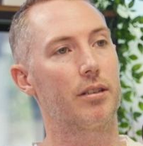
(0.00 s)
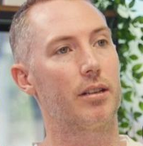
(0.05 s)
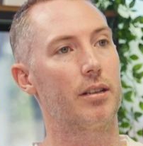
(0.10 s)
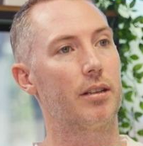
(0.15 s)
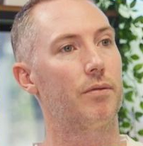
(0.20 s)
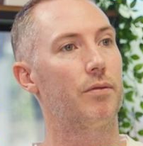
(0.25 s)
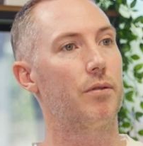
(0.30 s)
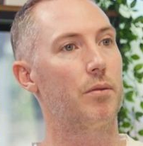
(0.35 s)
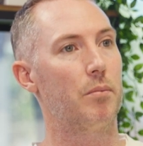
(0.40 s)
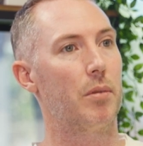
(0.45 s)
and
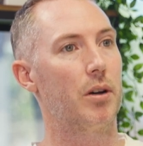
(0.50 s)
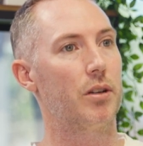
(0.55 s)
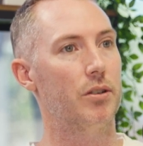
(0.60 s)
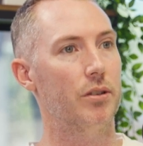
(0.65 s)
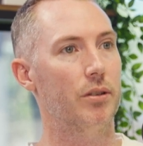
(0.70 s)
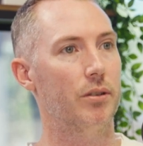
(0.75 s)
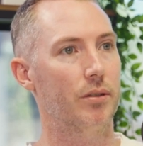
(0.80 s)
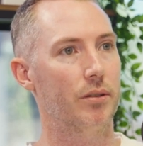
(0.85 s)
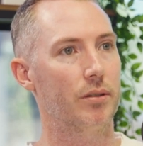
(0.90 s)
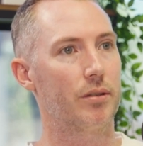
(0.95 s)
different
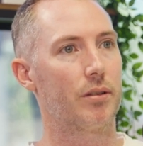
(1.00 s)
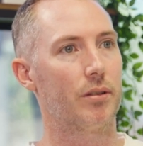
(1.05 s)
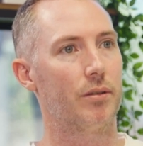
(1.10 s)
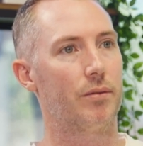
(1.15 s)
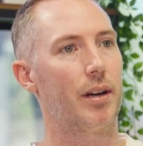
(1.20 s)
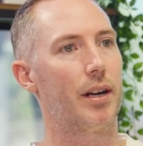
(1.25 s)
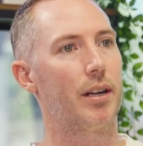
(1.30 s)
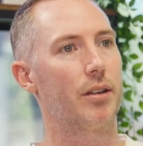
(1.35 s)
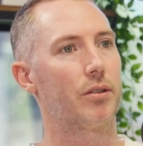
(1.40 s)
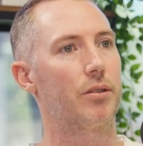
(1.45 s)
modules of
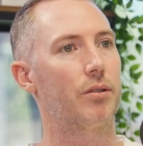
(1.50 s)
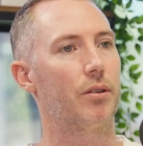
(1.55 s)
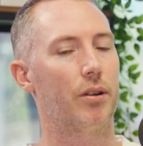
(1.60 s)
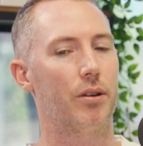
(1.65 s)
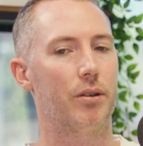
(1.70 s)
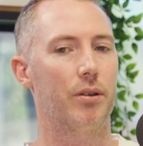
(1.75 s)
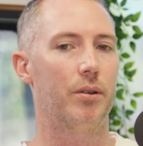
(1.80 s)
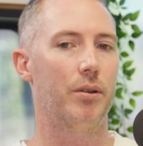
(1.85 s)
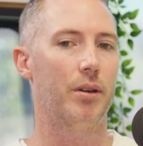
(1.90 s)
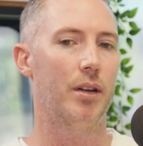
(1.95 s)
how to
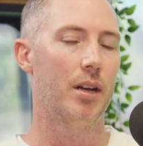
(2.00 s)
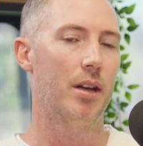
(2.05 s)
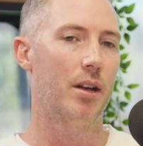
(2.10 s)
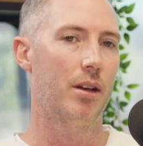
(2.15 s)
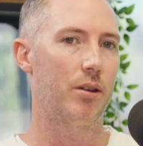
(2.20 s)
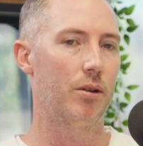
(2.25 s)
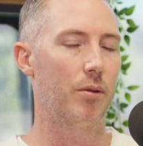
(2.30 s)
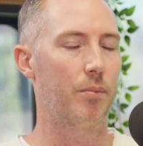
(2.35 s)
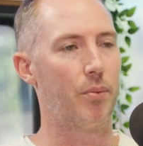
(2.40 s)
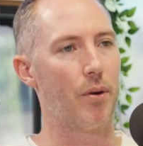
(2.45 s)
grow
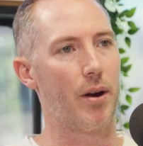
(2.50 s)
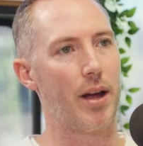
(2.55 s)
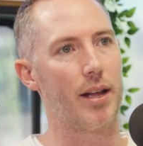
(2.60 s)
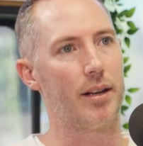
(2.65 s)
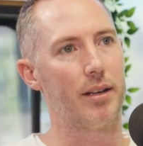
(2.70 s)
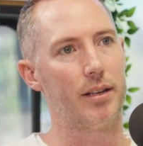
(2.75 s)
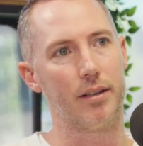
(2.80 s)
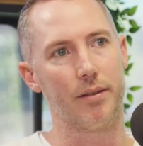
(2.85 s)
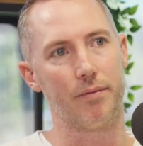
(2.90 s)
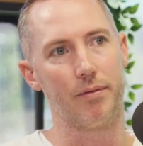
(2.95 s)
your brand
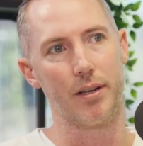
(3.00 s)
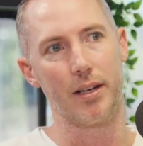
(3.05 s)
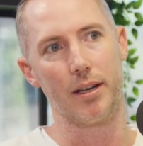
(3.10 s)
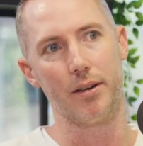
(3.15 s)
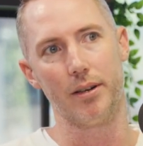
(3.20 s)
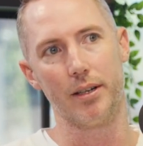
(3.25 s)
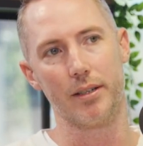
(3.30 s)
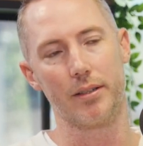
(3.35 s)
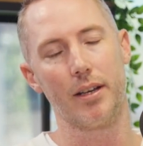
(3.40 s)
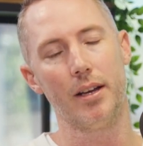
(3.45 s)
in different
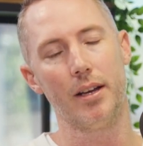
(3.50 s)
areas.